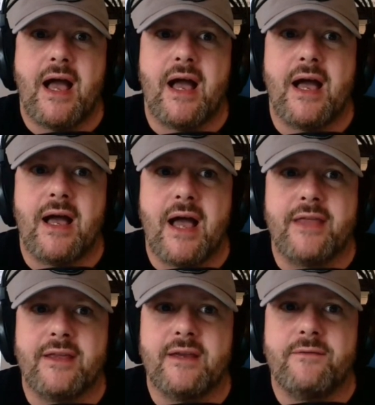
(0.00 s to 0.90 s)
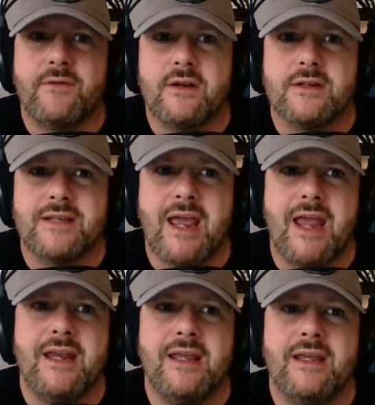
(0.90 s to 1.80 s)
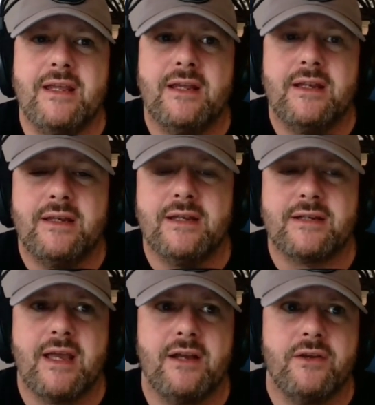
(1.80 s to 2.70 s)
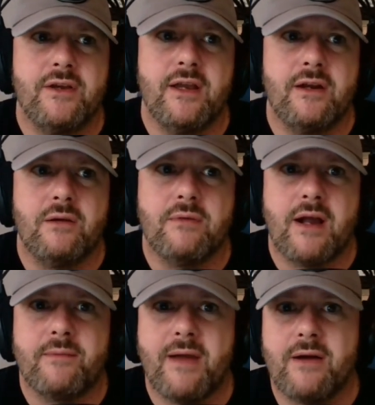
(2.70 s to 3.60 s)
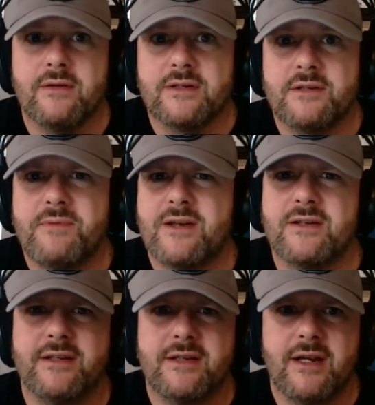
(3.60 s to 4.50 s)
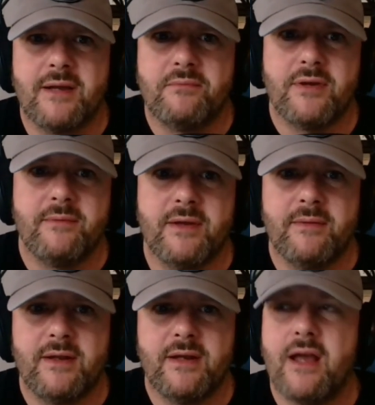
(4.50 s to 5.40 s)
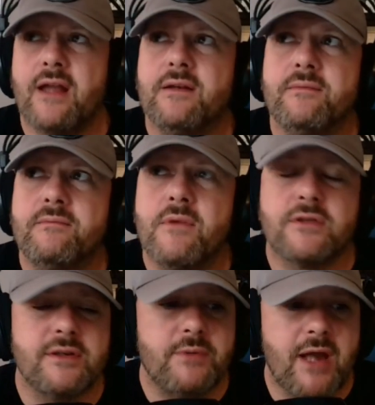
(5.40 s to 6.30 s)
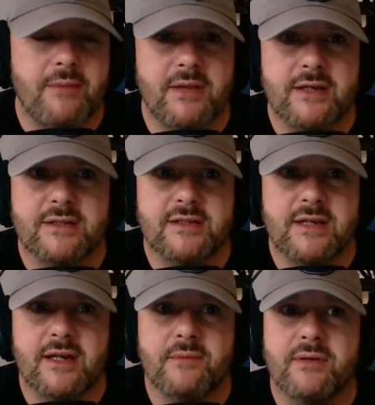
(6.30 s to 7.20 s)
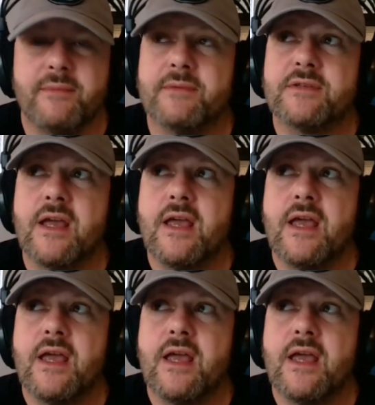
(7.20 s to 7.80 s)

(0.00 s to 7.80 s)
I think if there is any discount you can get on Brock Bowers, especially in tight end premium, and mostly what I play is in tight end premiums,